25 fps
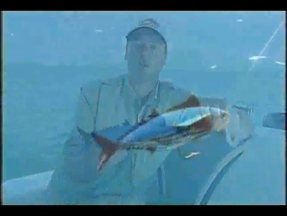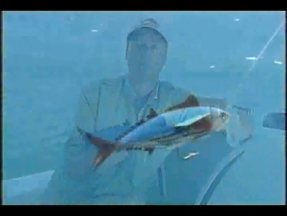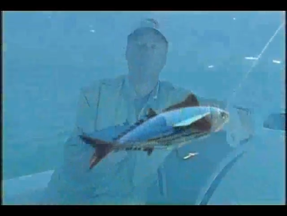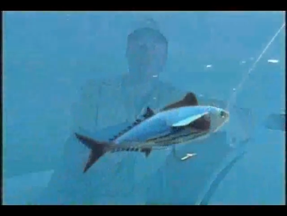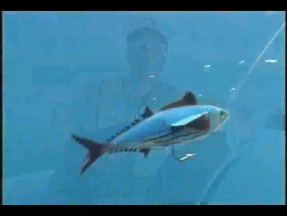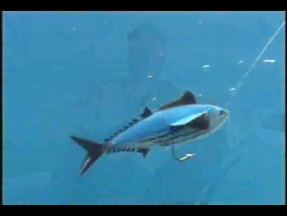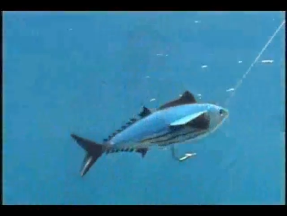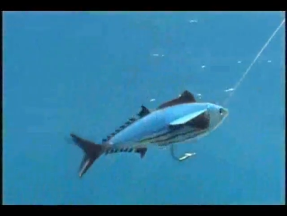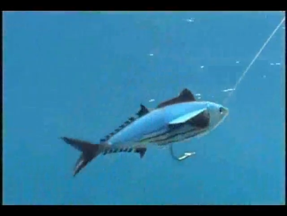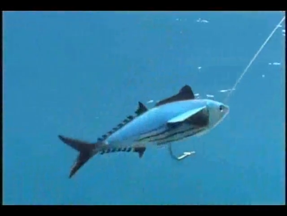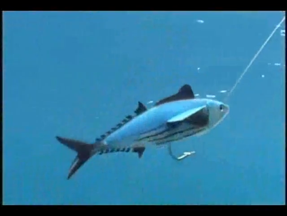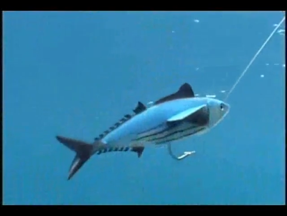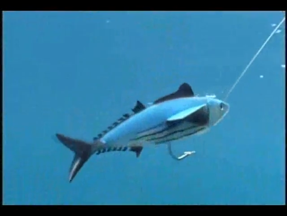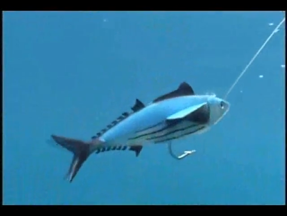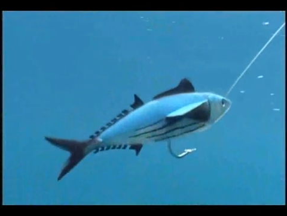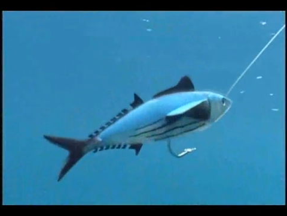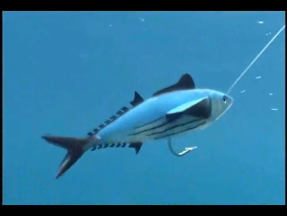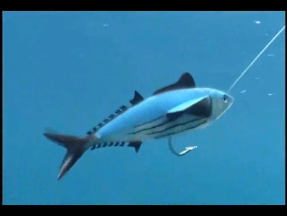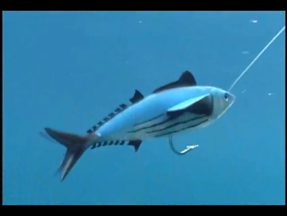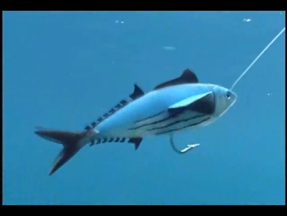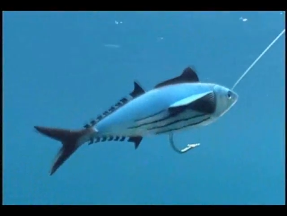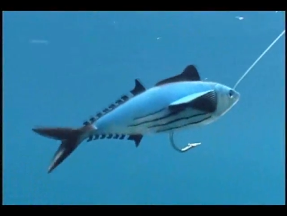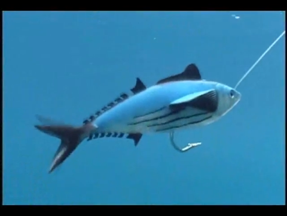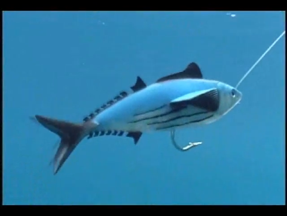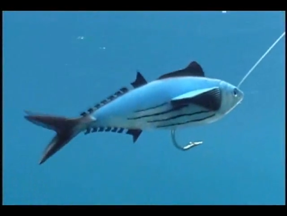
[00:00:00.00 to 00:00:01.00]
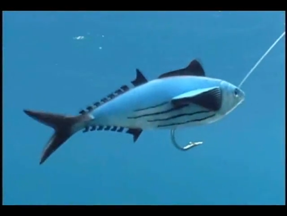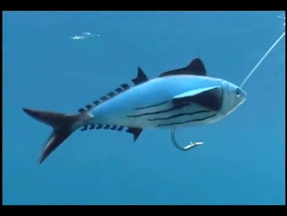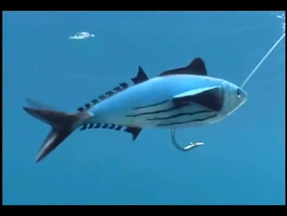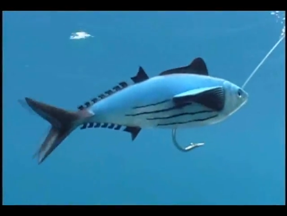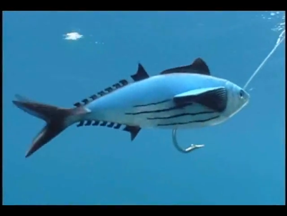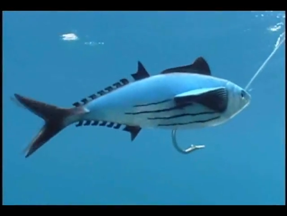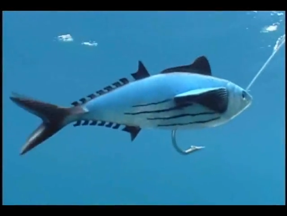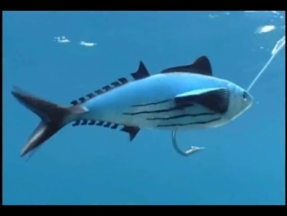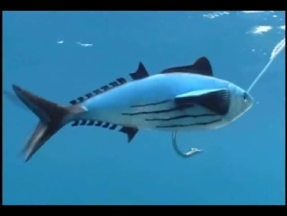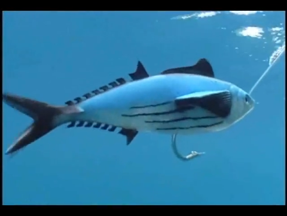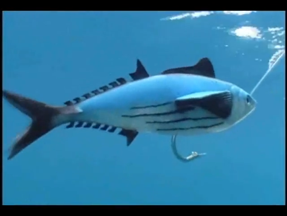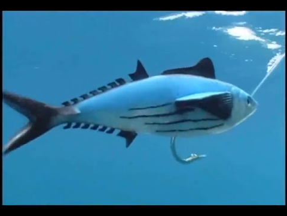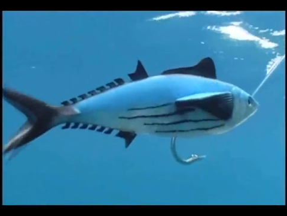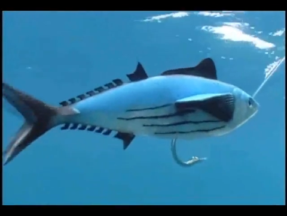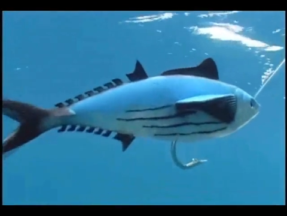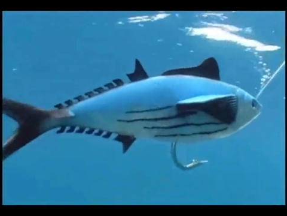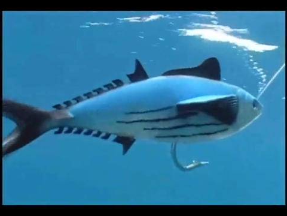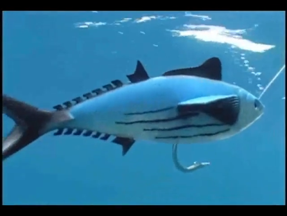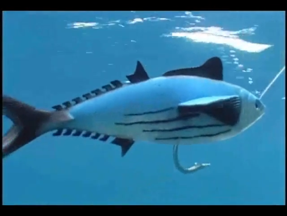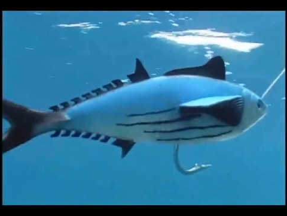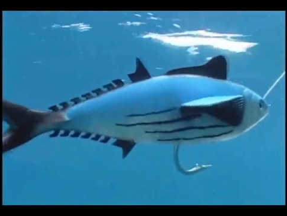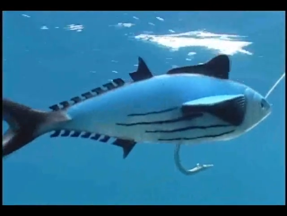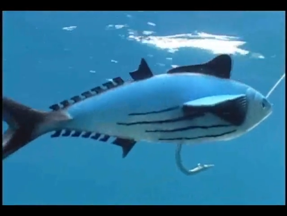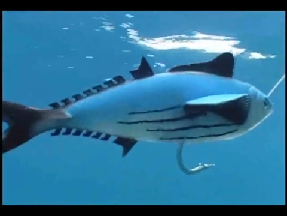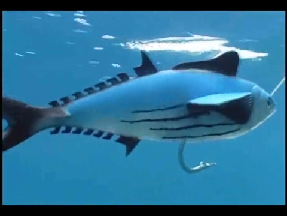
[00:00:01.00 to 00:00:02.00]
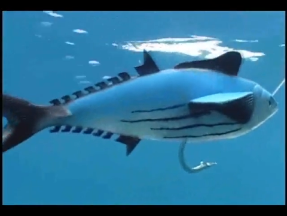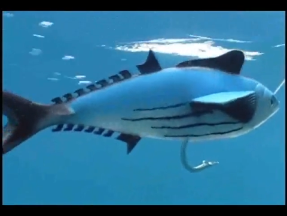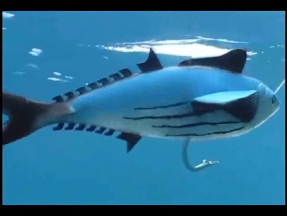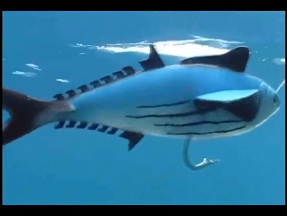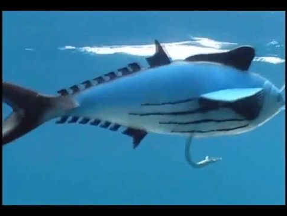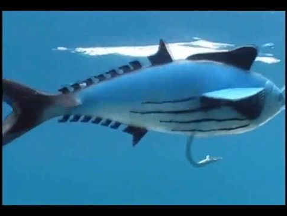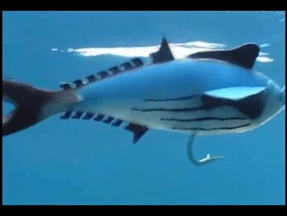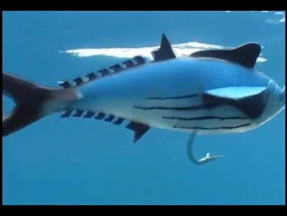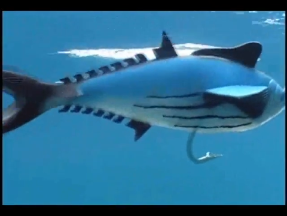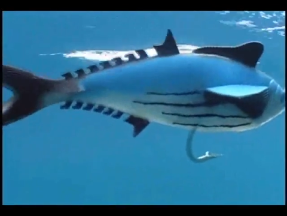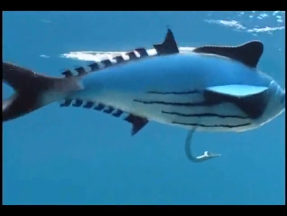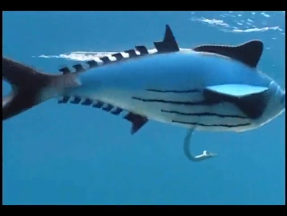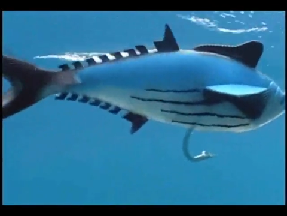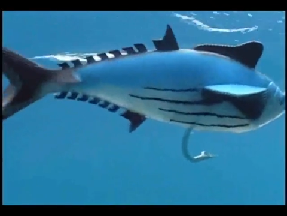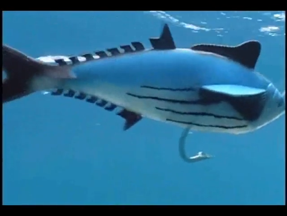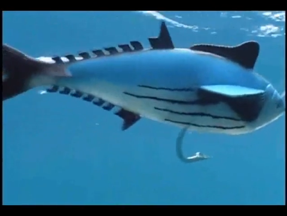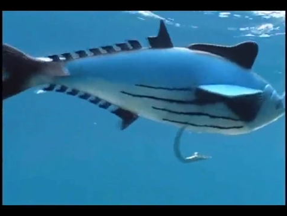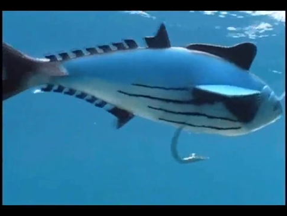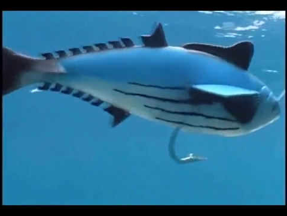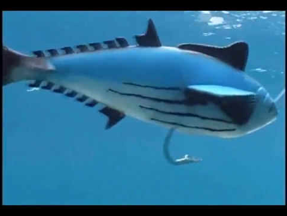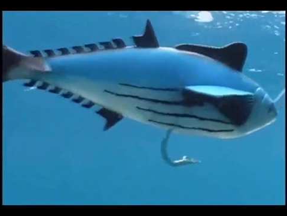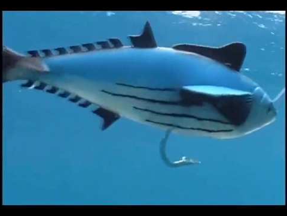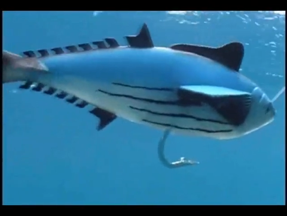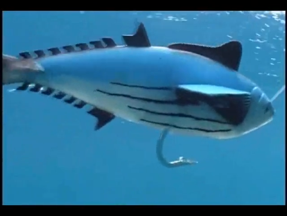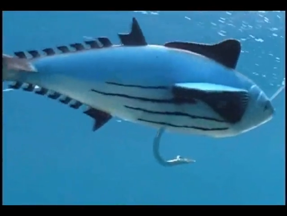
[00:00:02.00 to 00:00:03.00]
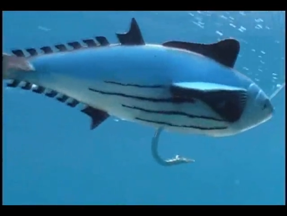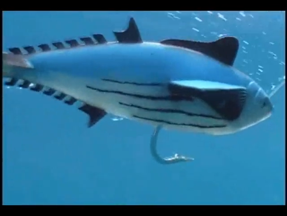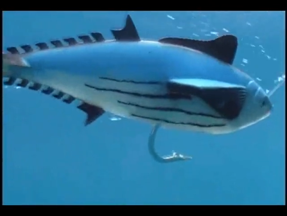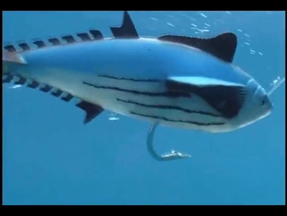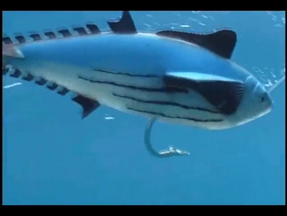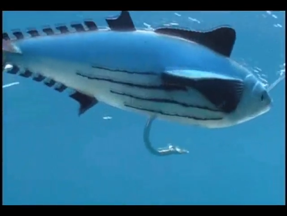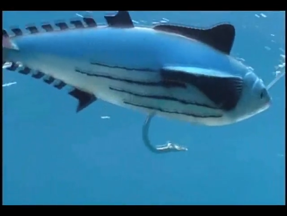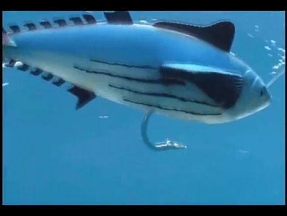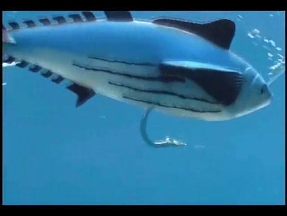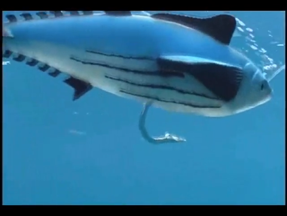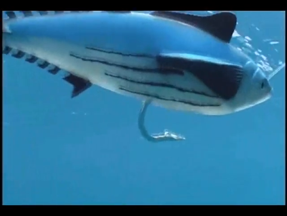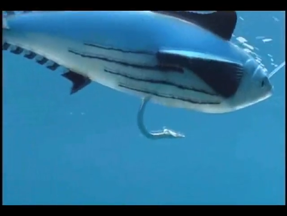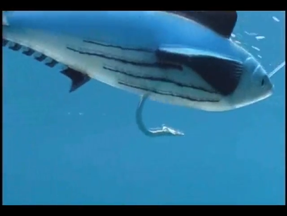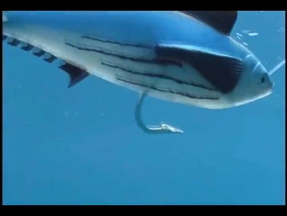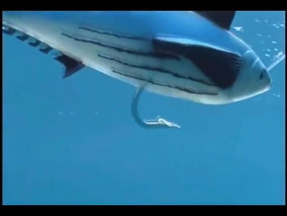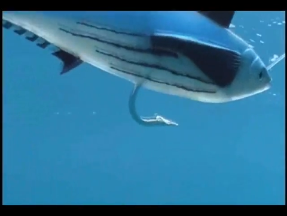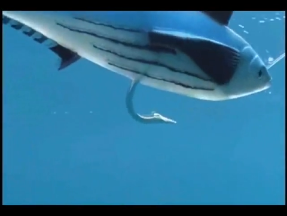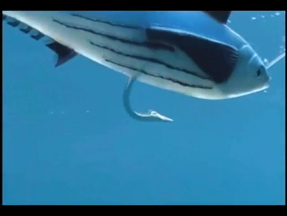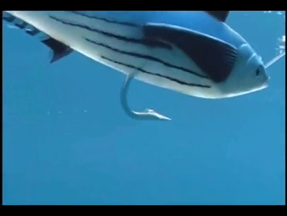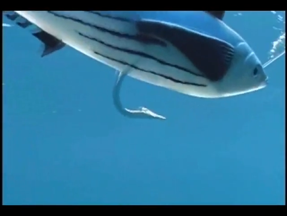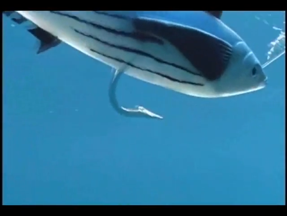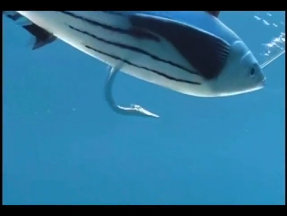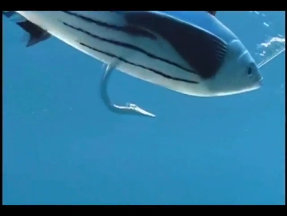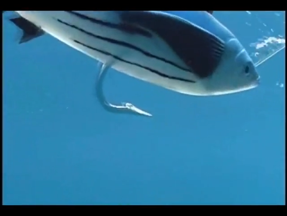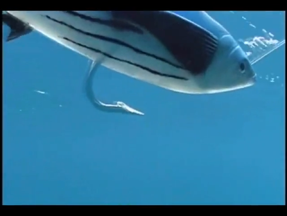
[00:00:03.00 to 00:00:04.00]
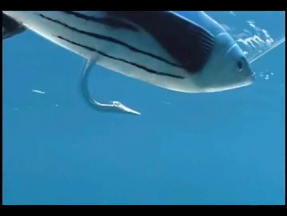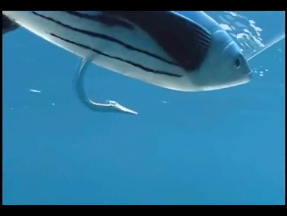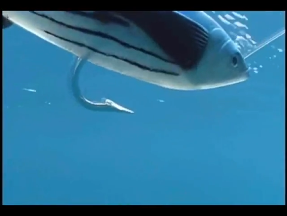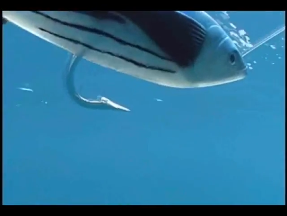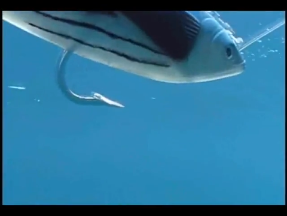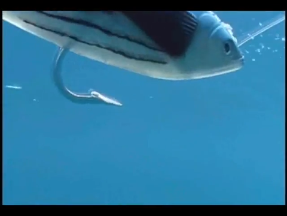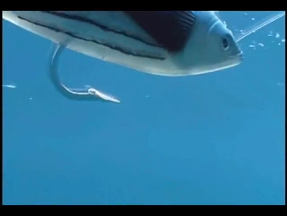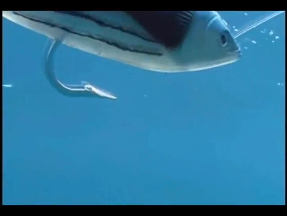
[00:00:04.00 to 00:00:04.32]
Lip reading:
Nobody's mouth can be seen.